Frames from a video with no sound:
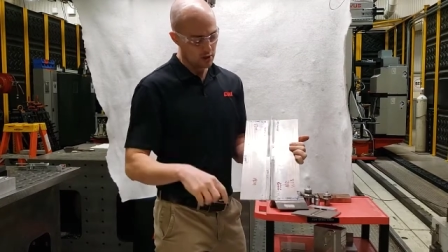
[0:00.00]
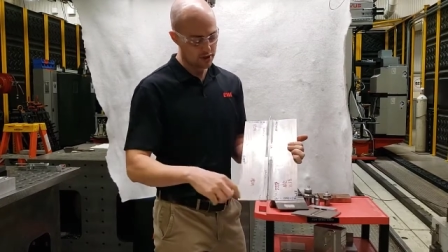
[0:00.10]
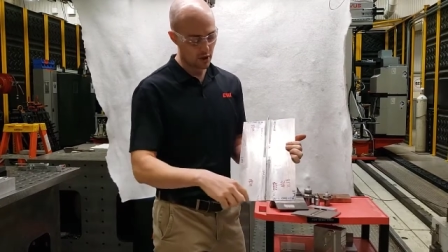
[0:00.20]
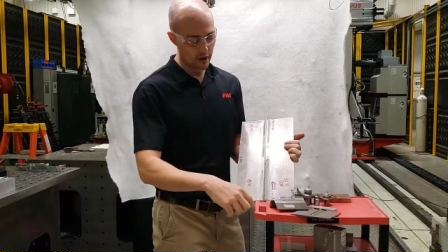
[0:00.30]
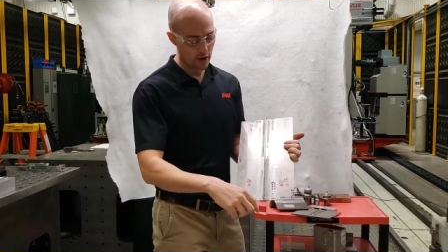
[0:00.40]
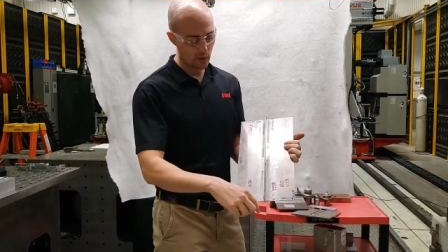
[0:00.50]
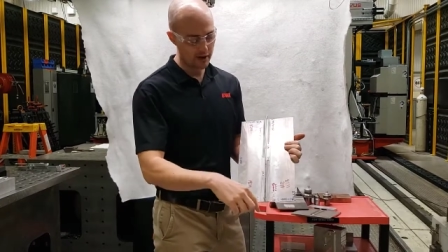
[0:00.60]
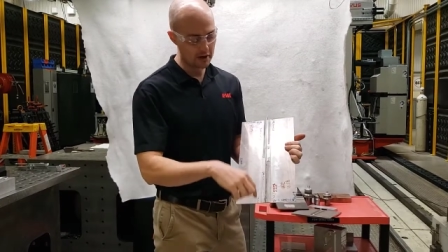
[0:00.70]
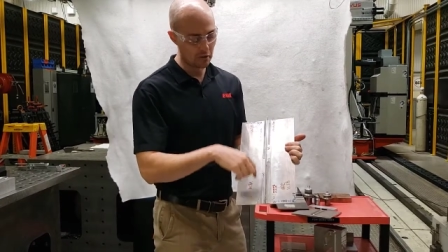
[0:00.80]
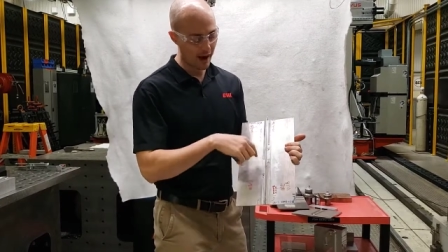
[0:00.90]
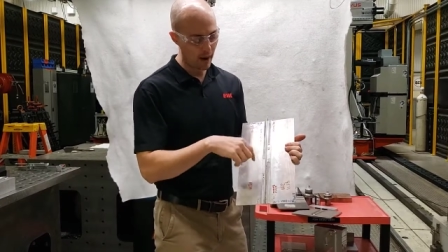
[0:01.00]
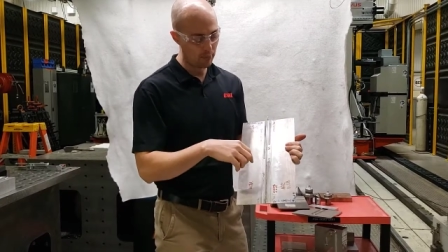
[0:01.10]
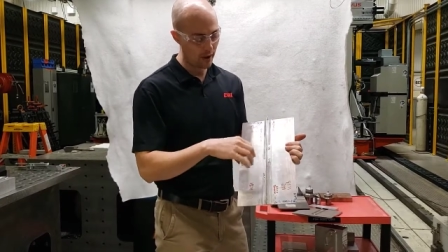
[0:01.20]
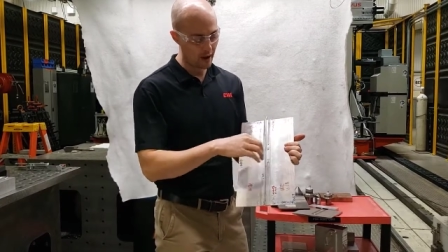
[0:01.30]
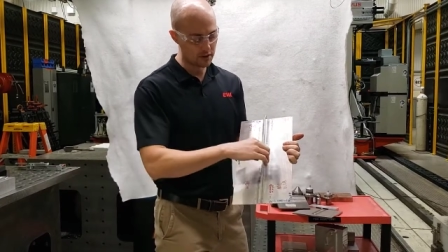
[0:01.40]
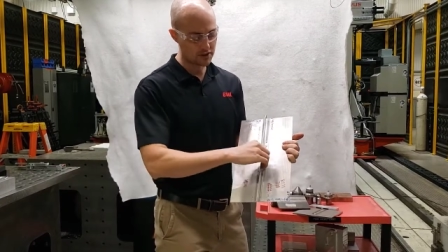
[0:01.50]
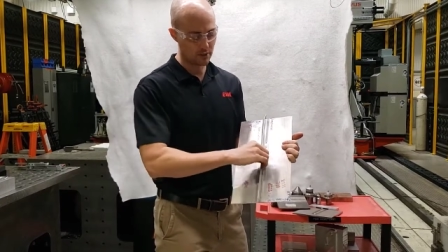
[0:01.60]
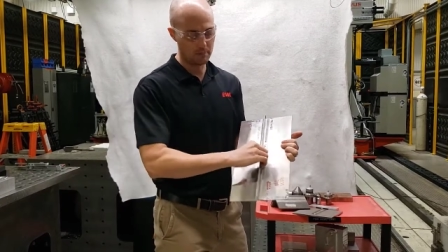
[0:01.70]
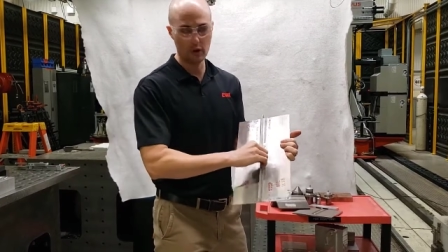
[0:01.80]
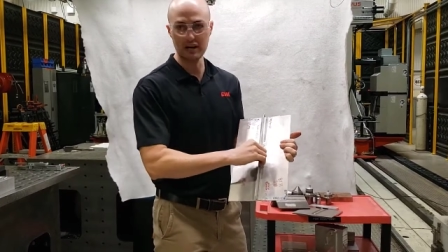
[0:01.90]
So here we did a lap weld
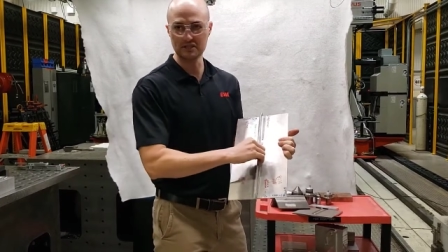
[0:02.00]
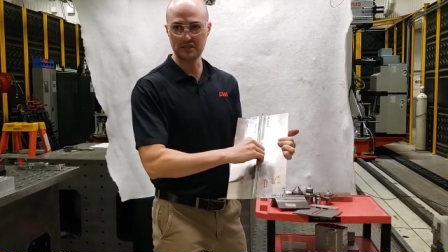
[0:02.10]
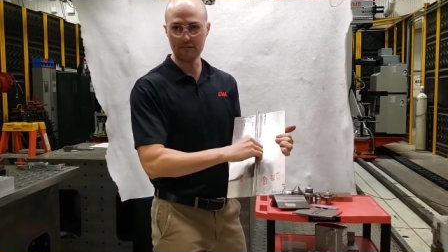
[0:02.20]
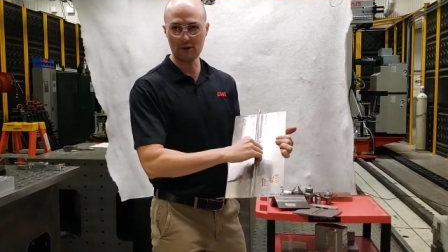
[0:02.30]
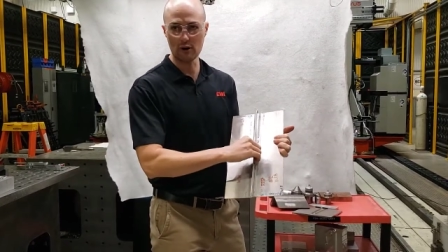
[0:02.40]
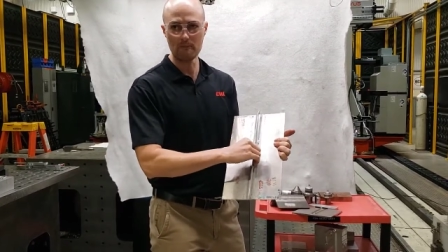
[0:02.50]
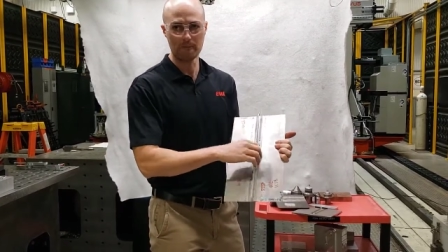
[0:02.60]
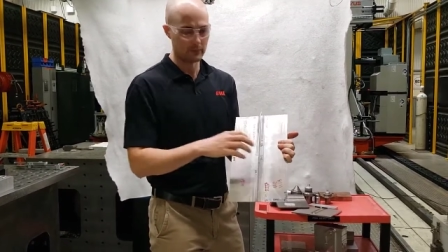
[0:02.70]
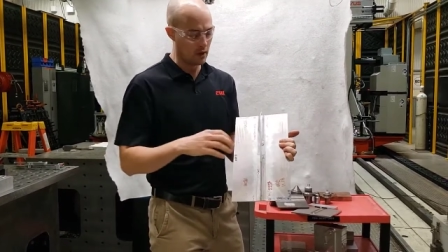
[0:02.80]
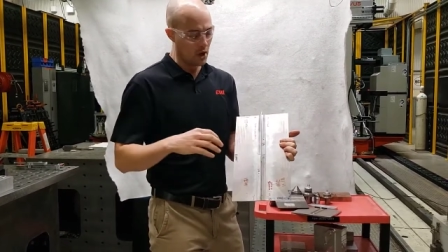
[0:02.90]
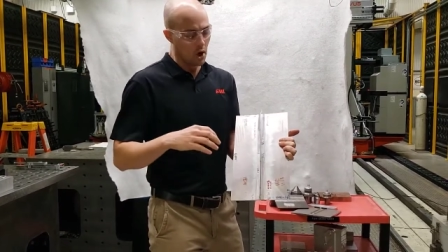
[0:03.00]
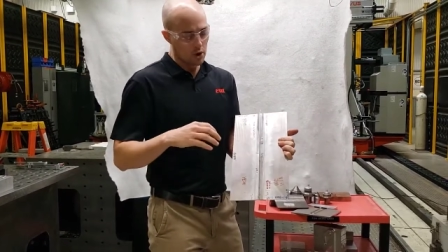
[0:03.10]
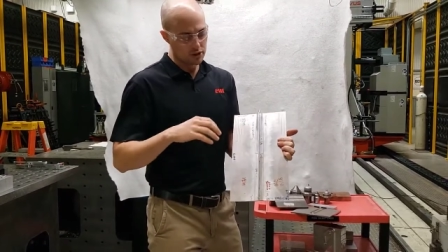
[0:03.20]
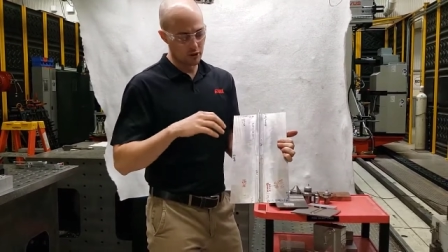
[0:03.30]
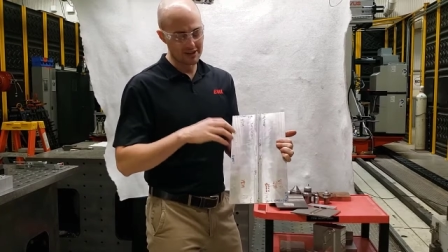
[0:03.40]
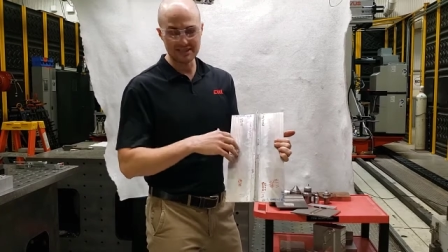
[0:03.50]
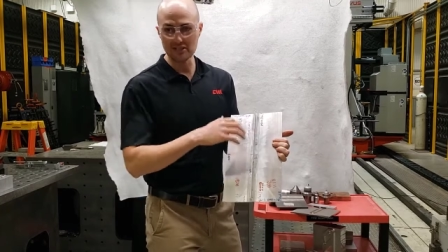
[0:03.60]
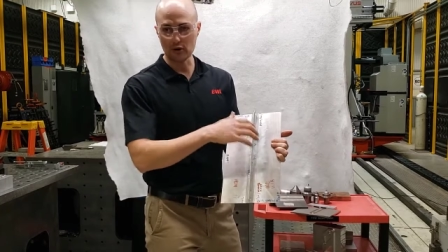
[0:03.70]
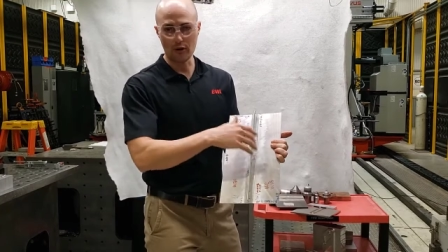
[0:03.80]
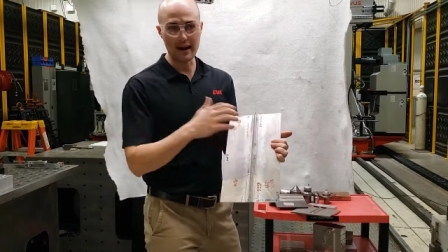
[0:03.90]
to put a stiffener. So this
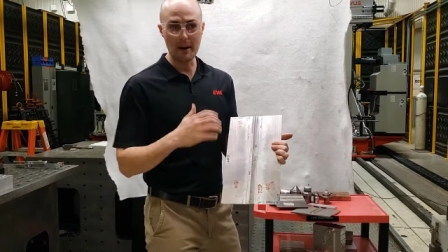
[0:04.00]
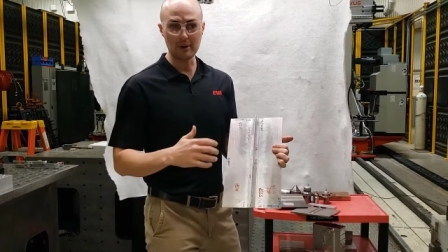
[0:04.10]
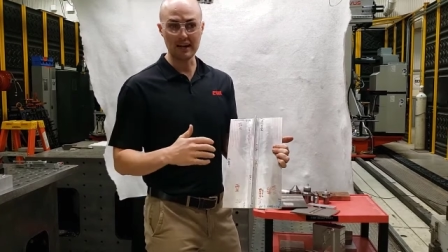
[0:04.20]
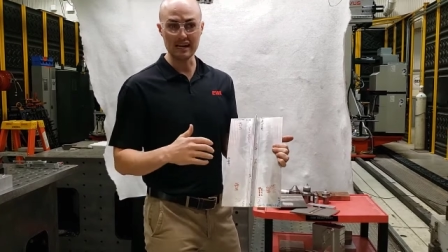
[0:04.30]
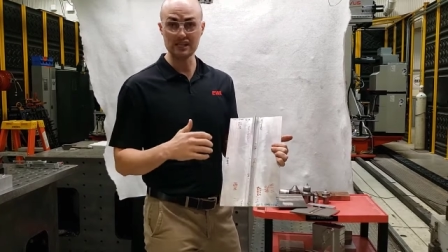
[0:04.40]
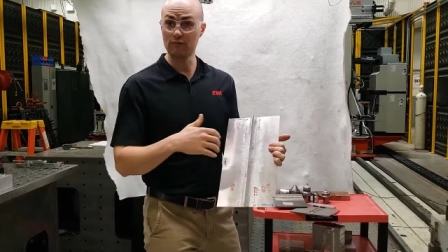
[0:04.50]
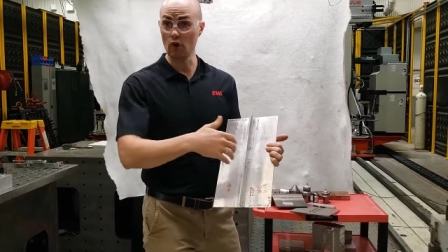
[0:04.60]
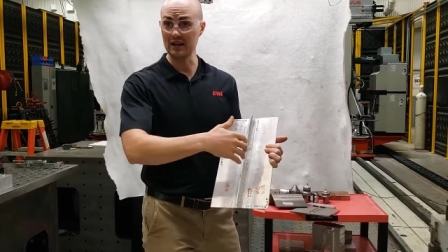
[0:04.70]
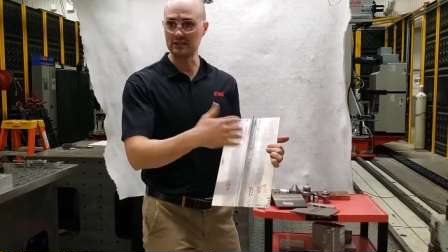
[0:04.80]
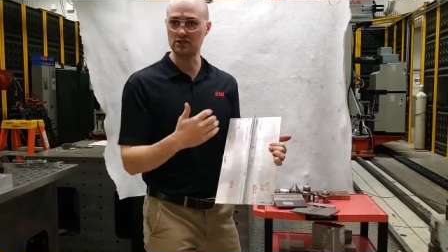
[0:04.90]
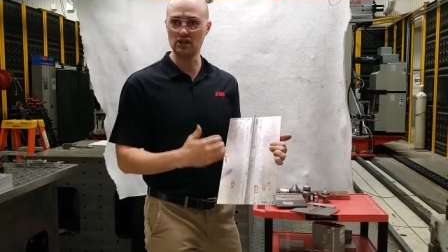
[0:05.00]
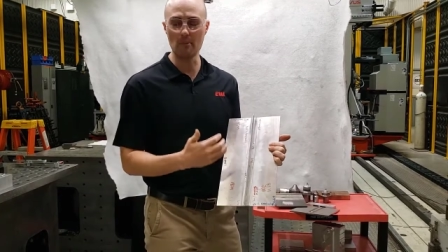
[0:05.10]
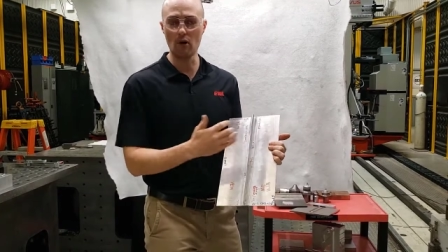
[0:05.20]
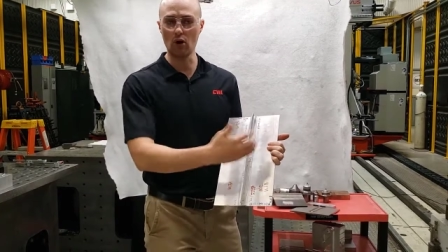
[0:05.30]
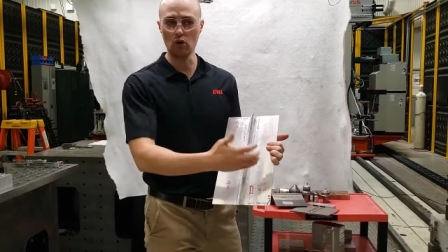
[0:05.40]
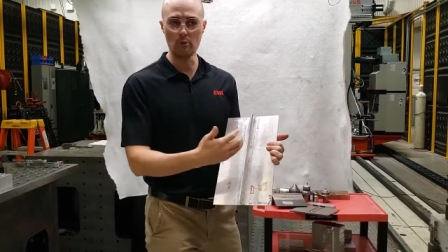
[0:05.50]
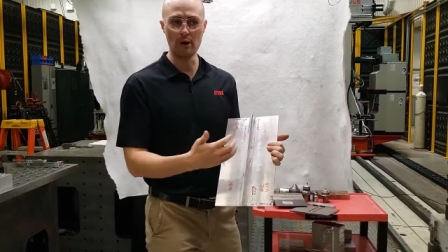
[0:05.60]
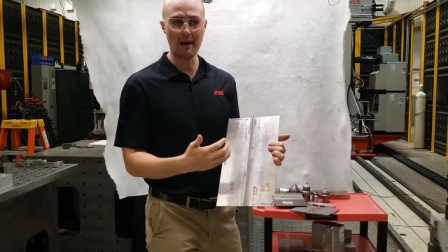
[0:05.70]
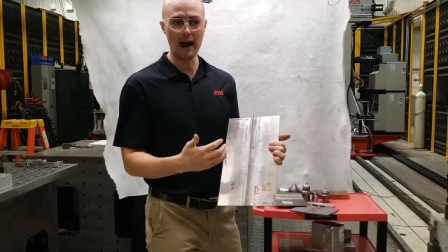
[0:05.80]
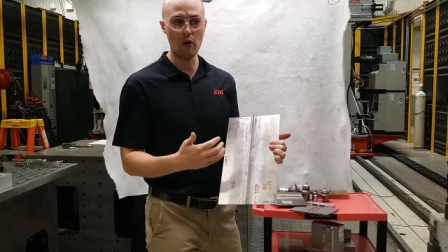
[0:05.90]
is a great application for like dissimilar
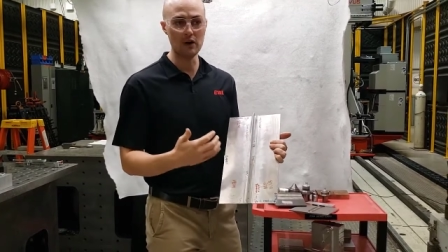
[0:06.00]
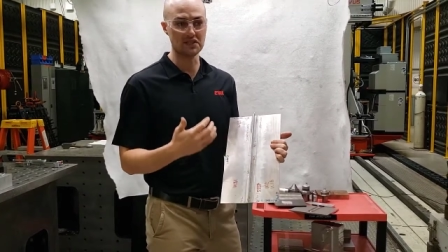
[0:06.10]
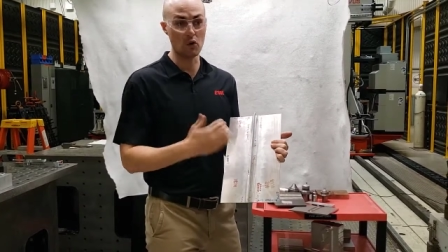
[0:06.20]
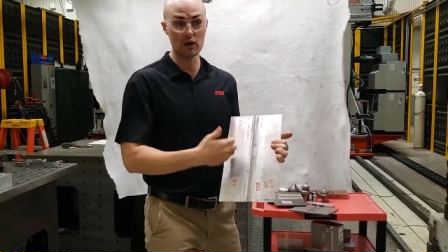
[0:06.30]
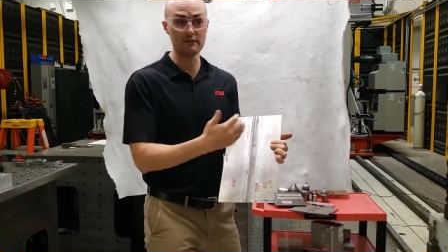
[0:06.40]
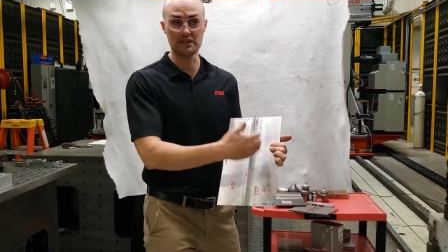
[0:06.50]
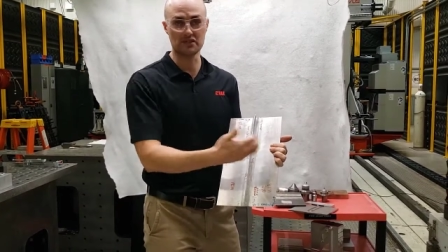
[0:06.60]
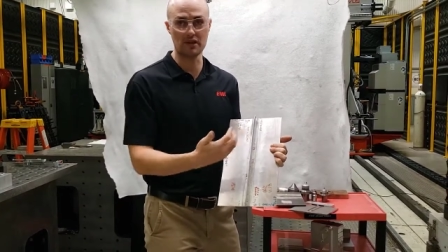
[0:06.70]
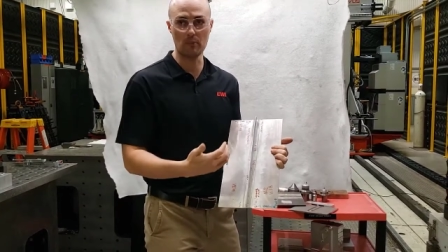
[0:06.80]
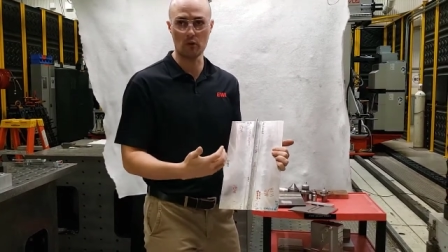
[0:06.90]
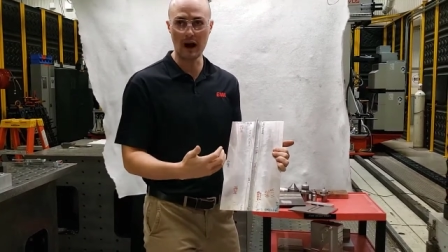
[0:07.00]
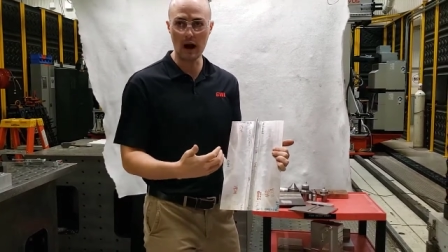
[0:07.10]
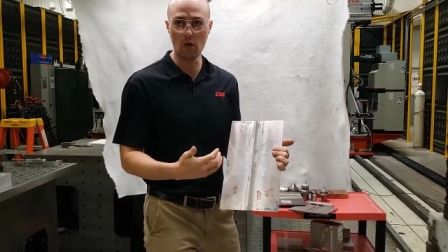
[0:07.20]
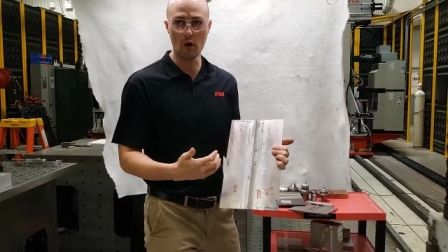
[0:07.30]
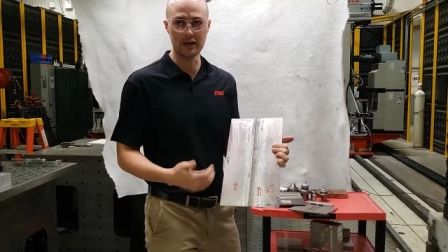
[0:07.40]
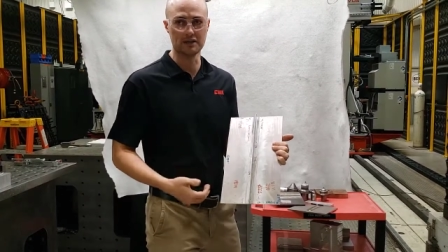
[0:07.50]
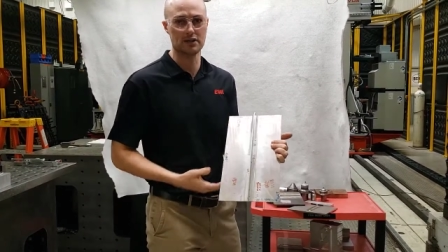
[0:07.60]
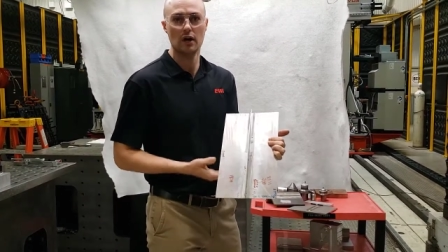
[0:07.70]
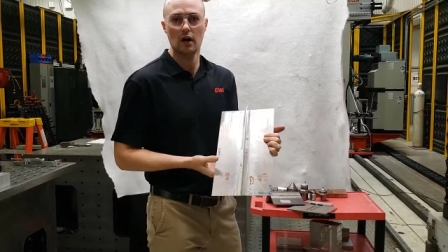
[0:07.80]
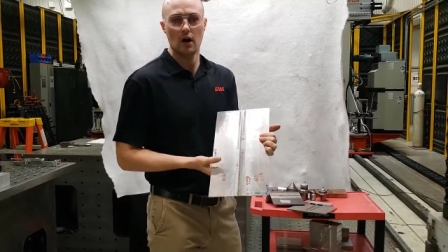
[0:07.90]
aluminum alloys or even dissimilar alloys.